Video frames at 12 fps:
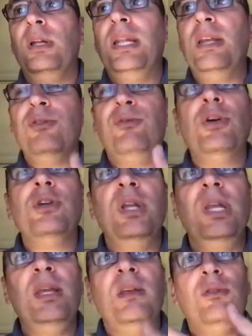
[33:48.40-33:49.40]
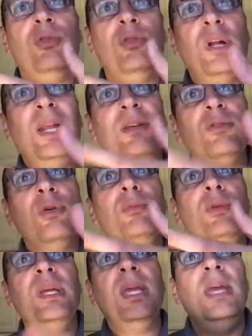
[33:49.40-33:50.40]
less functioning, and so the less
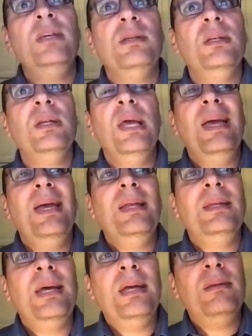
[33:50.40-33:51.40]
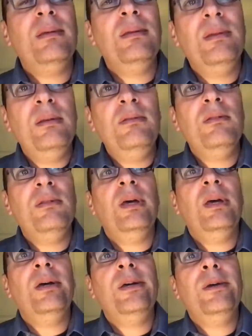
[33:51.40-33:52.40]
communication, that this
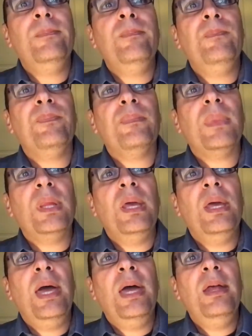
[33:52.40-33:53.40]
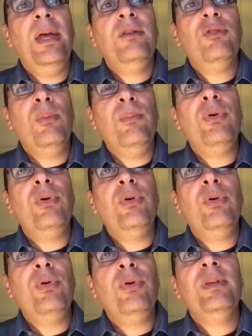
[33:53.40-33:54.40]
um, at, at some point
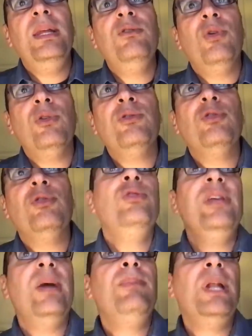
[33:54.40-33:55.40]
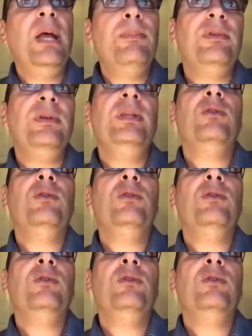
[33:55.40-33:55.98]
can lead also to the epilepsy